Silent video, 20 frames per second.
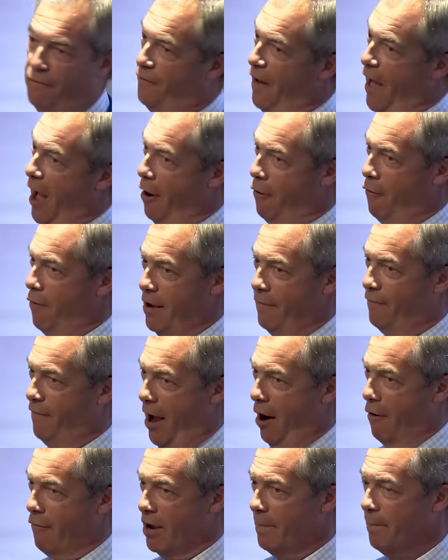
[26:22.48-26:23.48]
very,
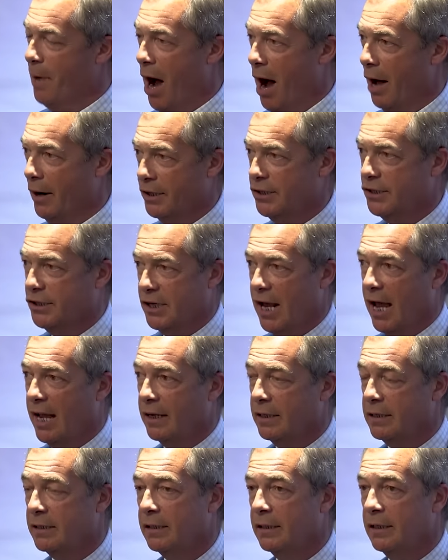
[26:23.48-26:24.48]
very parlous
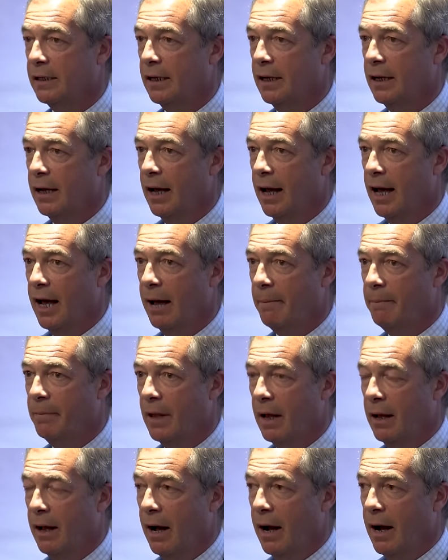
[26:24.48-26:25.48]
state.
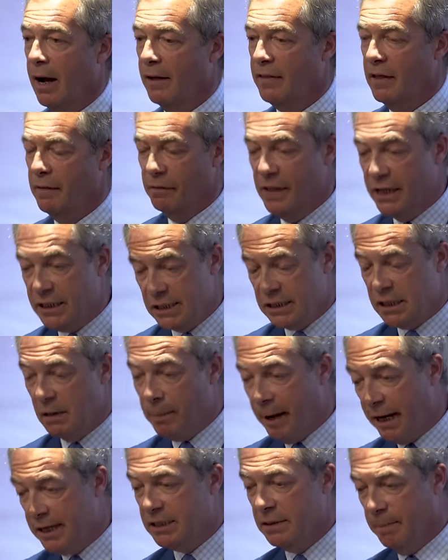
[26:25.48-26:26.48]
Um, I think this is
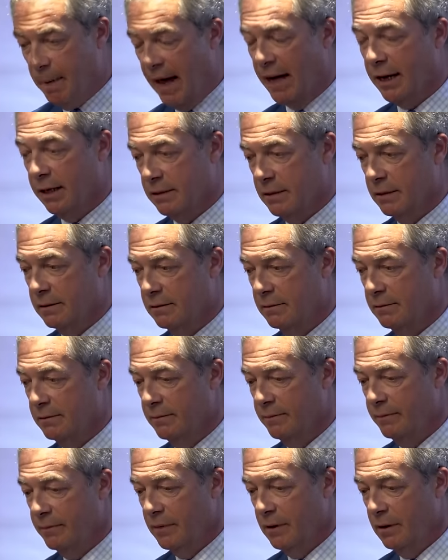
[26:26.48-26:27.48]
the big debate.
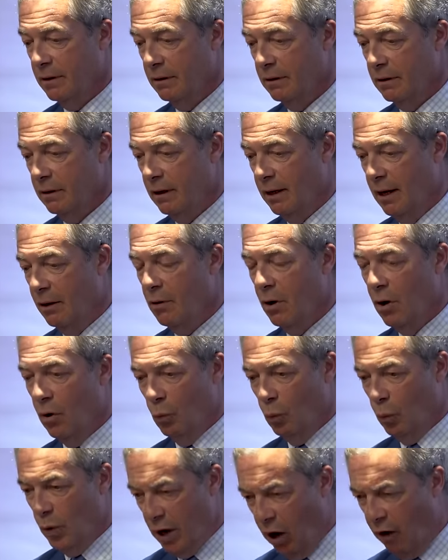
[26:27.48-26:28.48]
You know,
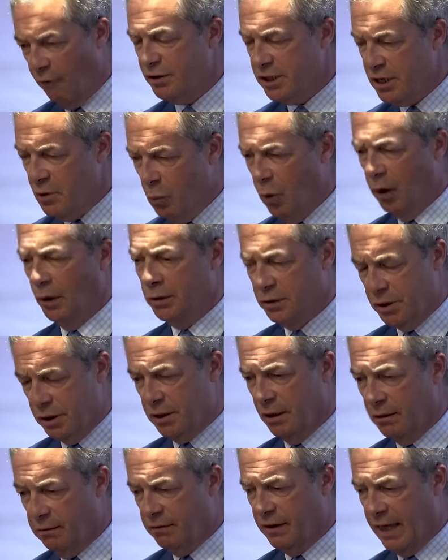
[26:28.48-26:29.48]
we obviously want to
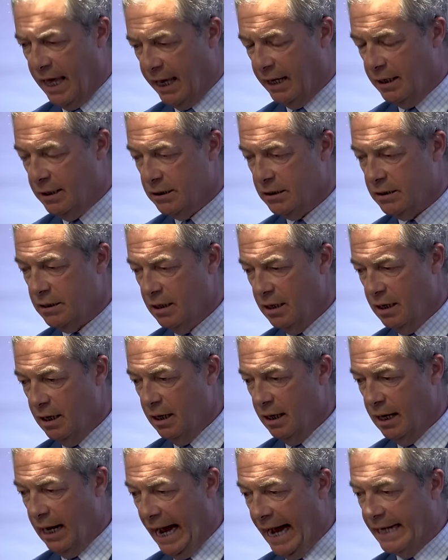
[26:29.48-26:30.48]
do things
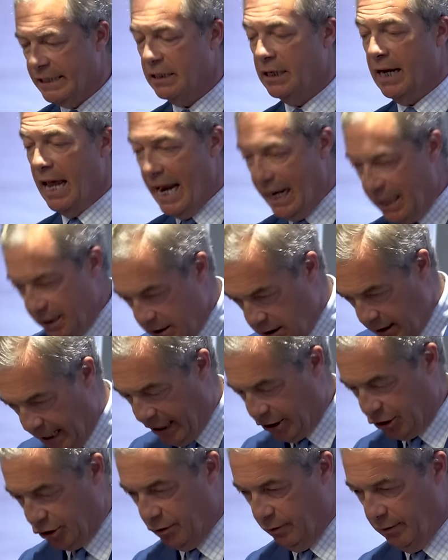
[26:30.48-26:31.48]
at an
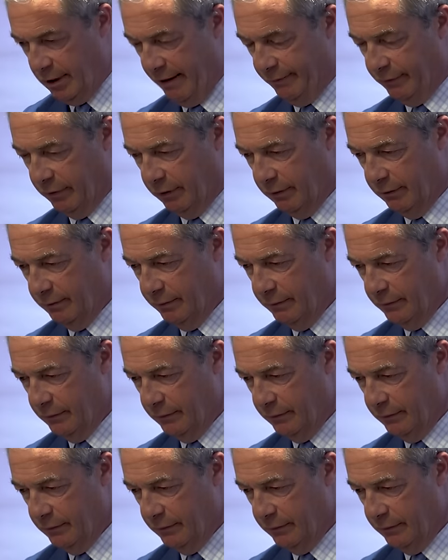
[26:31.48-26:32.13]
international level.